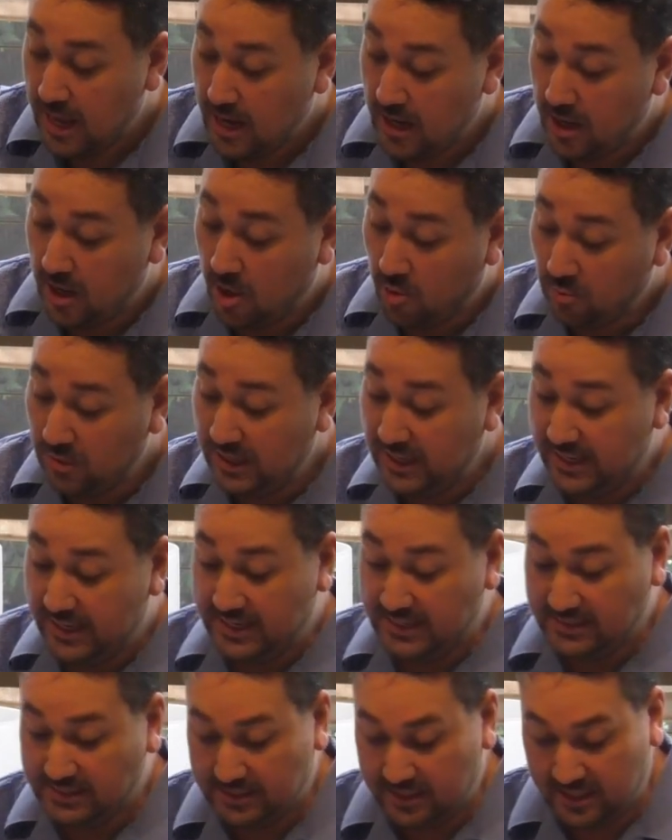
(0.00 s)

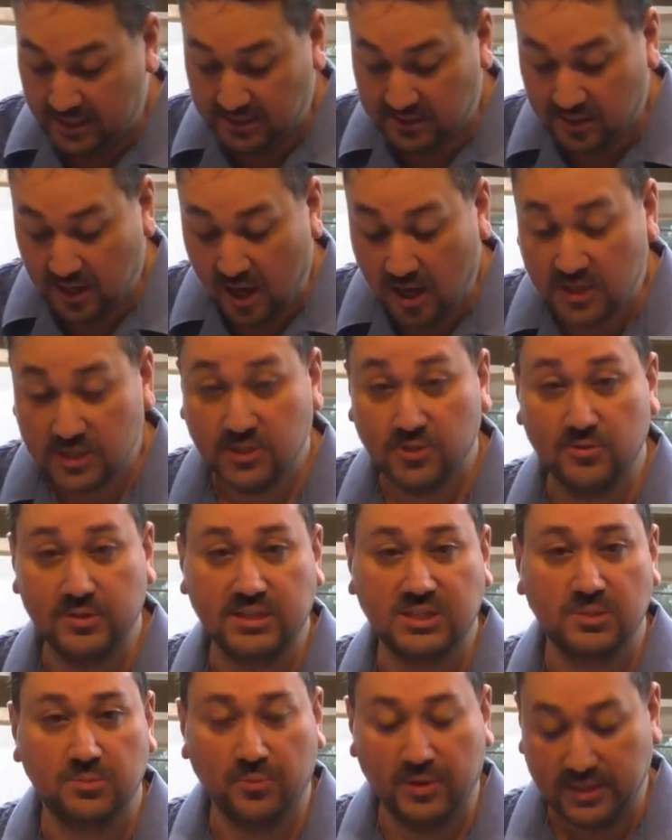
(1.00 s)
Loneliness is also
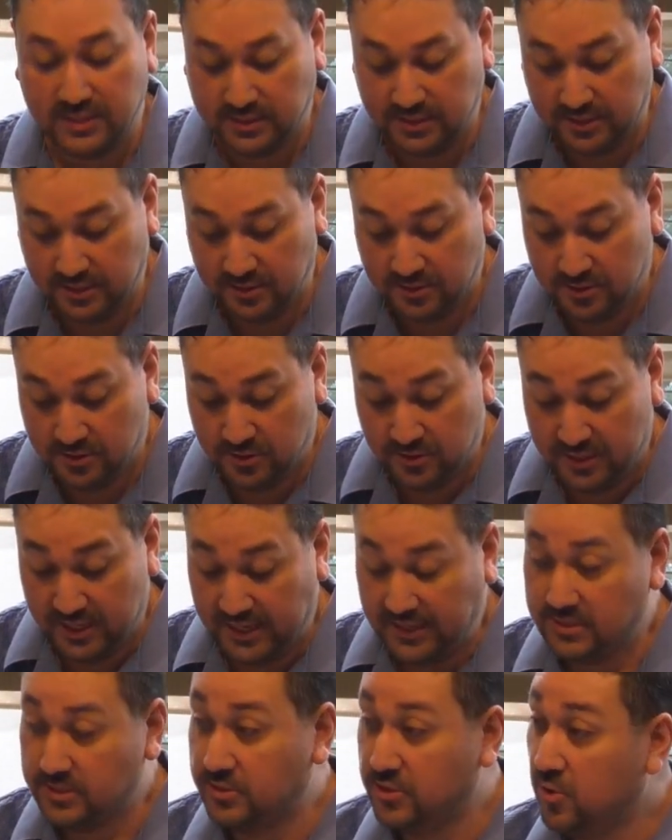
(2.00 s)
expressed in
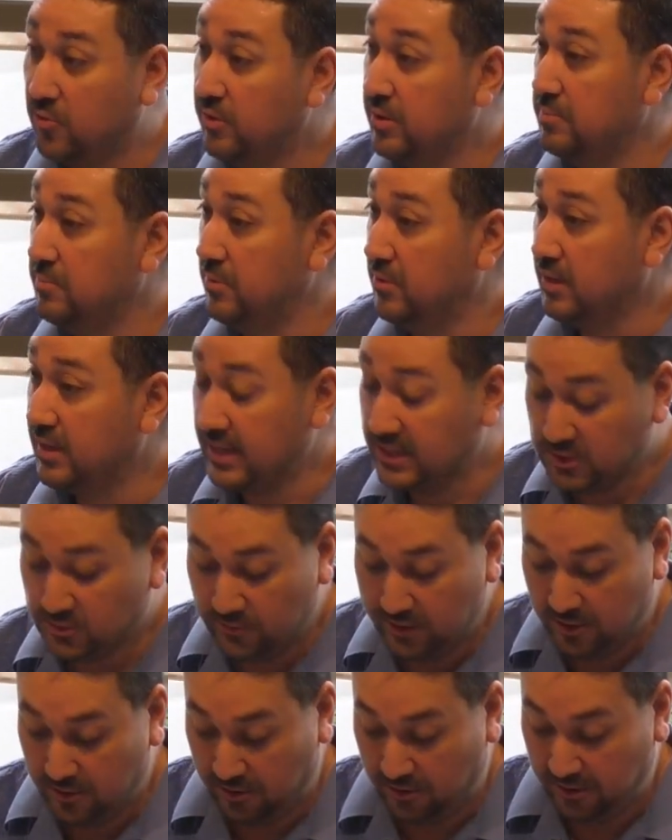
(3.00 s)
today's storybook, as
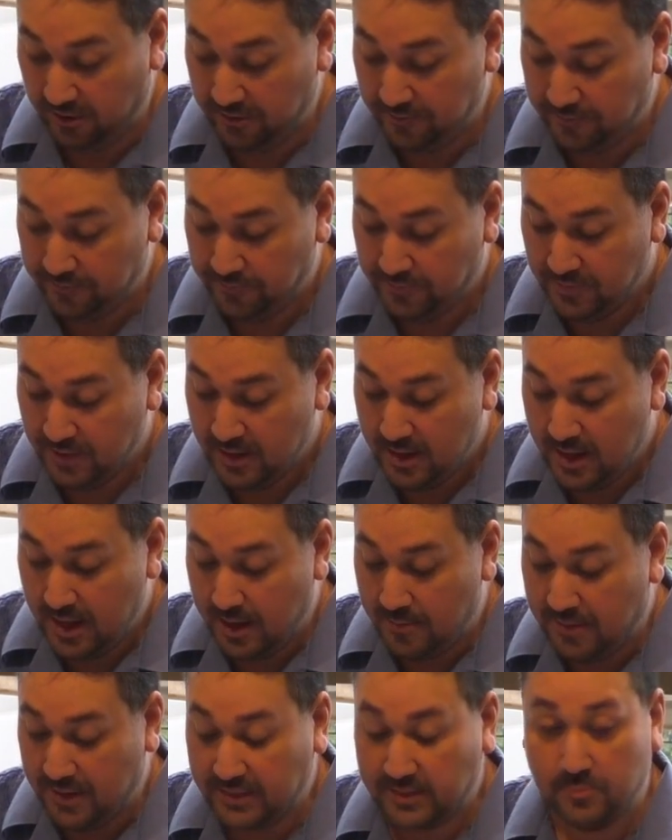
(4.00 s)
we heard,
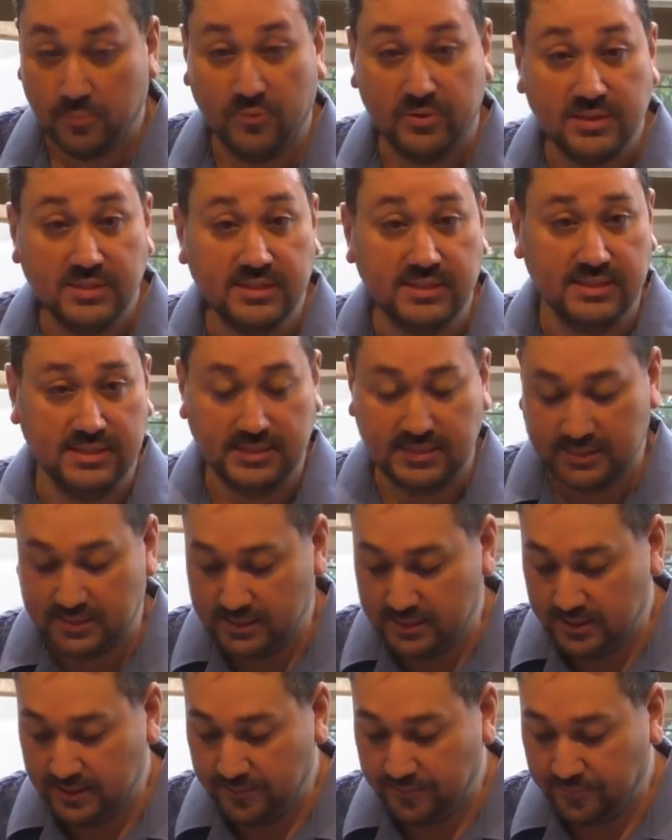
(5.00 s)
about the
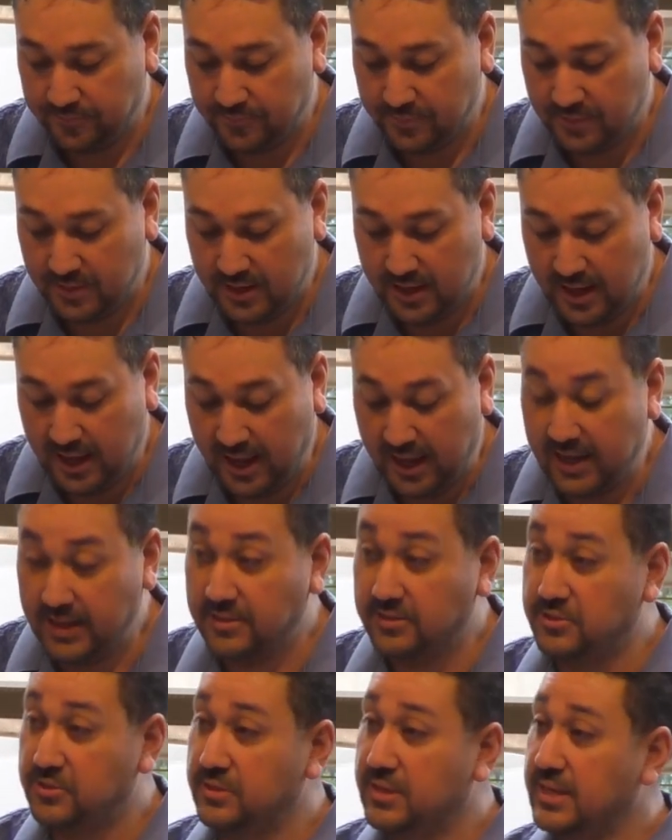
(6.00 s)
princess,
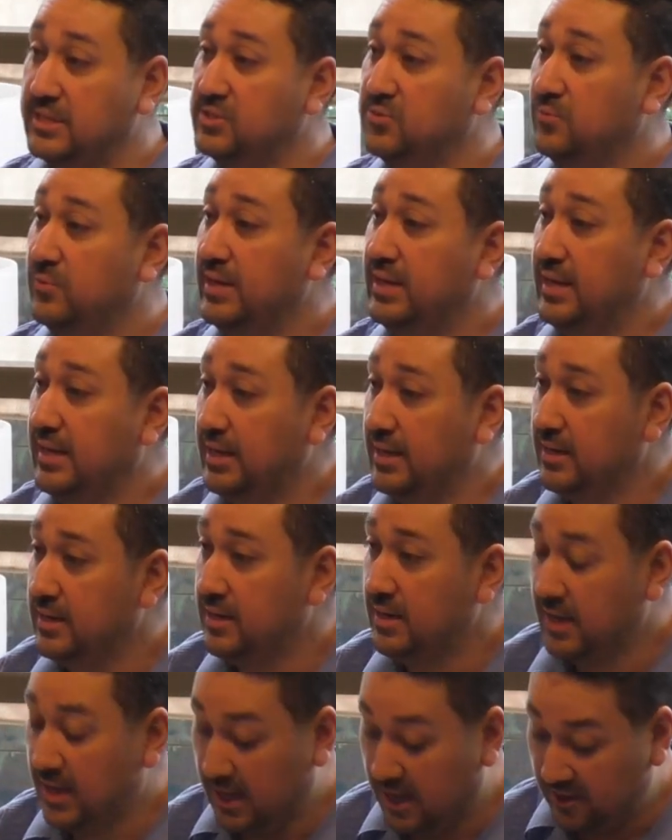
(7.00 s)
and today's
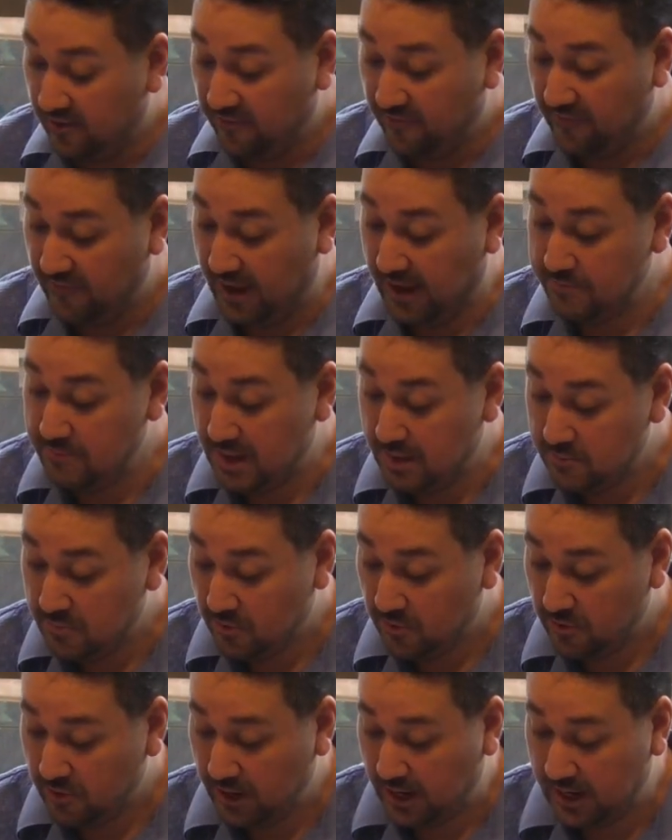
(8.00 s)
reading of a
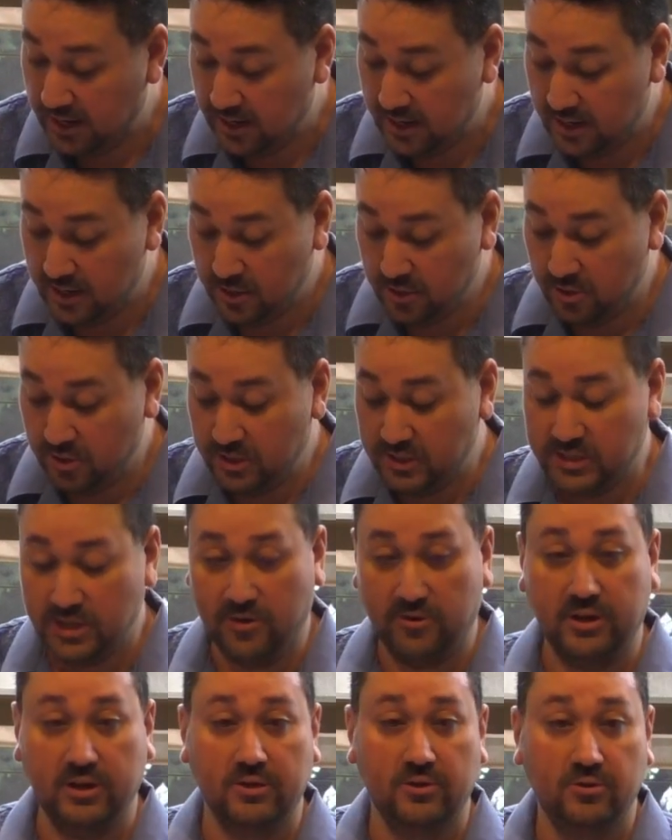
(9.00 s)
member in a
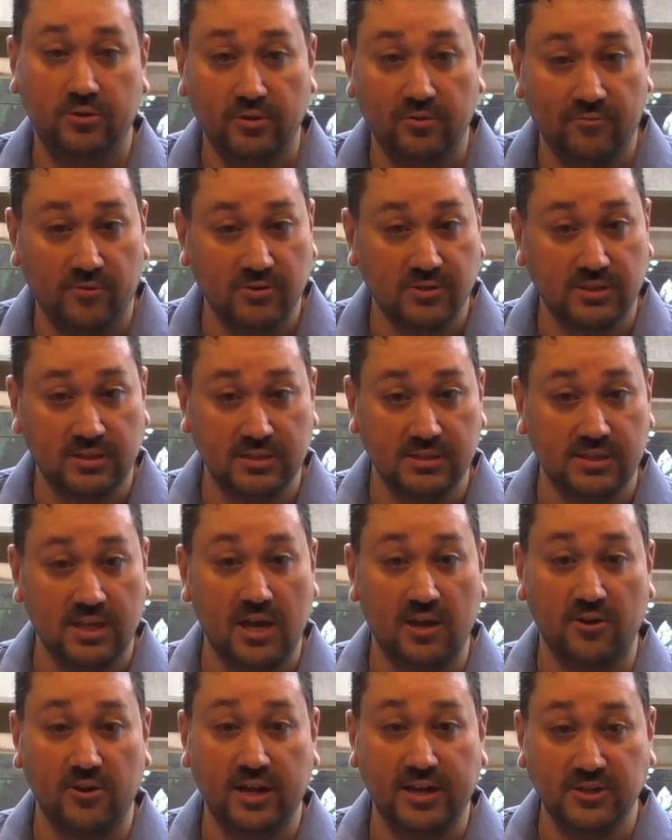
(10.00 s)
Unitarian Universalist
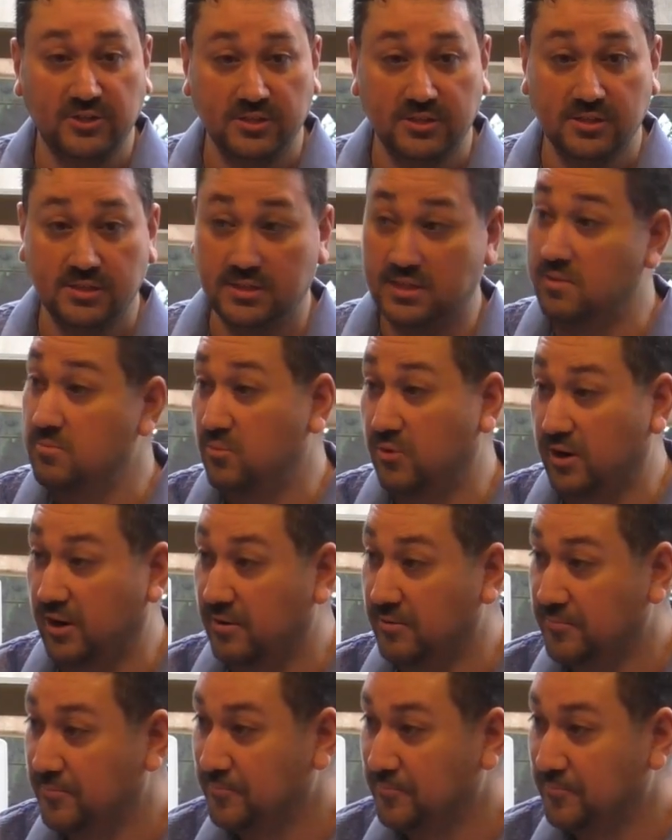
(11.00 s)
congregation somewhere.